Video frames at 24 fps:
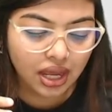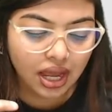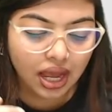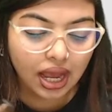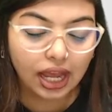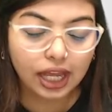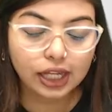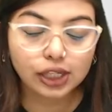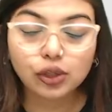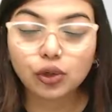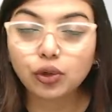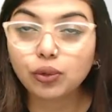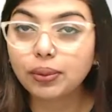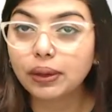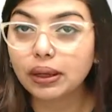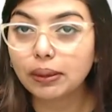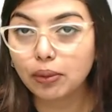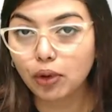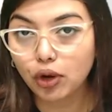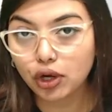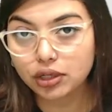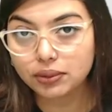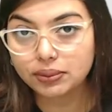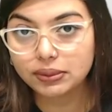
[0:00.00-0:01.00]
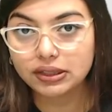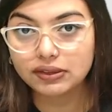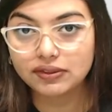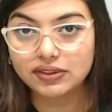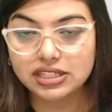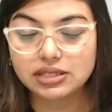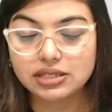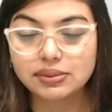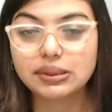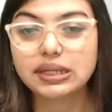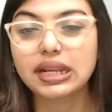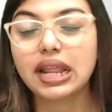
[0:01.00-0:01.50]
I hope I'm audible,
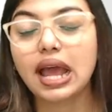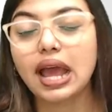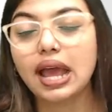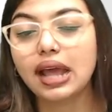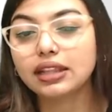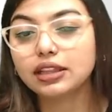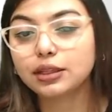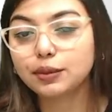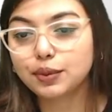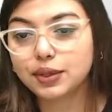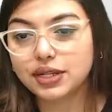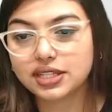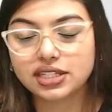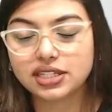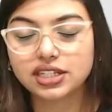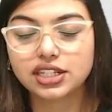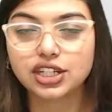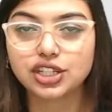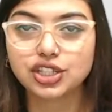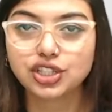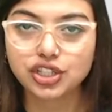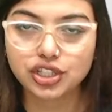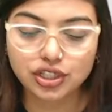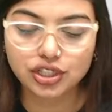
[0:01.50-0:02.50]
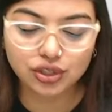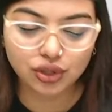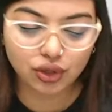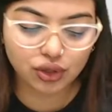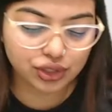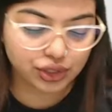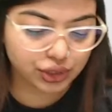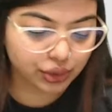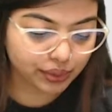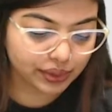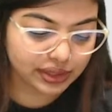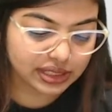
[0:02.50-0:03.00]
visible, and the presentation is
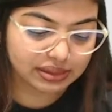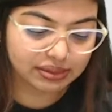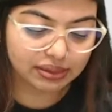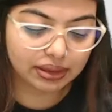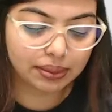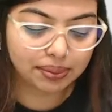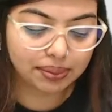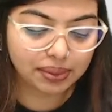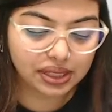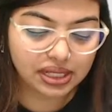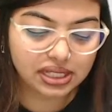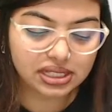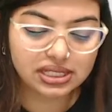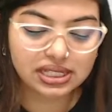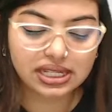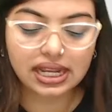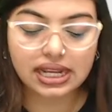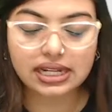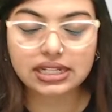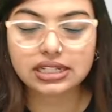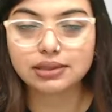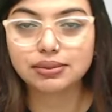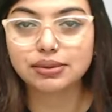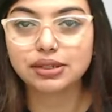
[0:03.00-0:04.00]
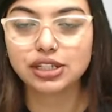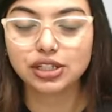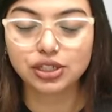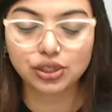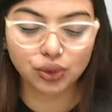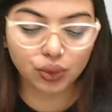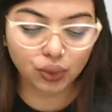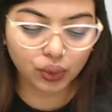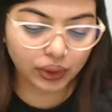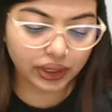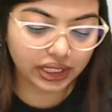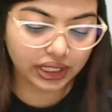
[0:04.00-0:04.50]
also visible. Please let me
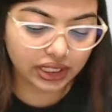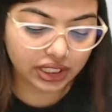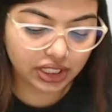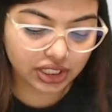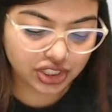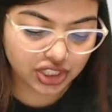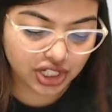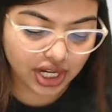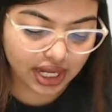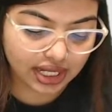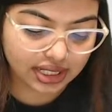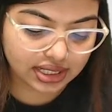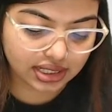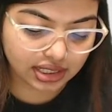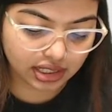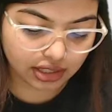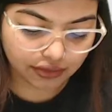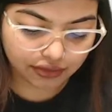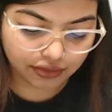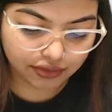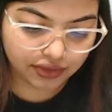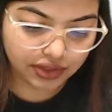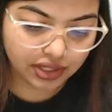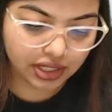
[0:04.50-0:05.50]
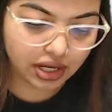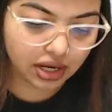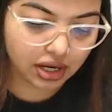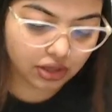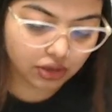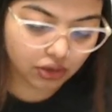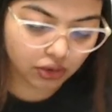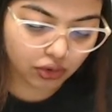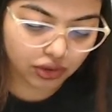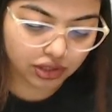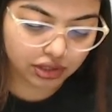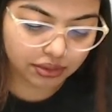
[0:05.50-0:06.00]
know in the chats if we are
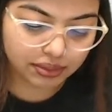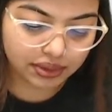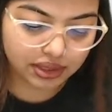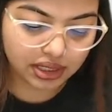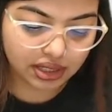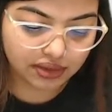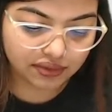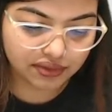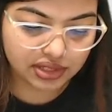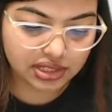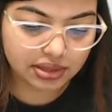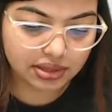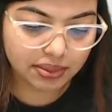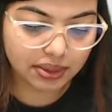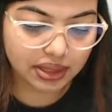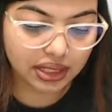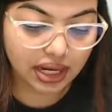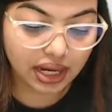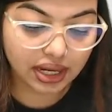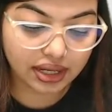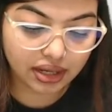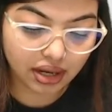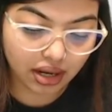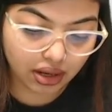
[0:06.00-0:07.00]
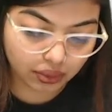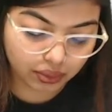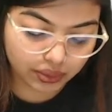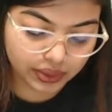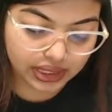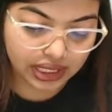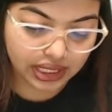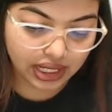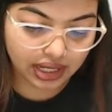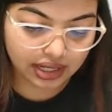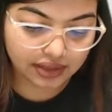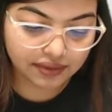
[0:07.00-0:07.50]
audible and visible, and are we
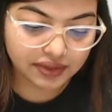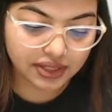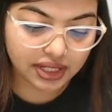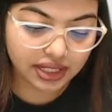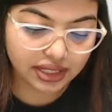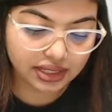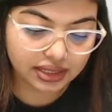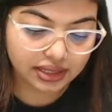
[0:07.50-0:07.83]
live yet?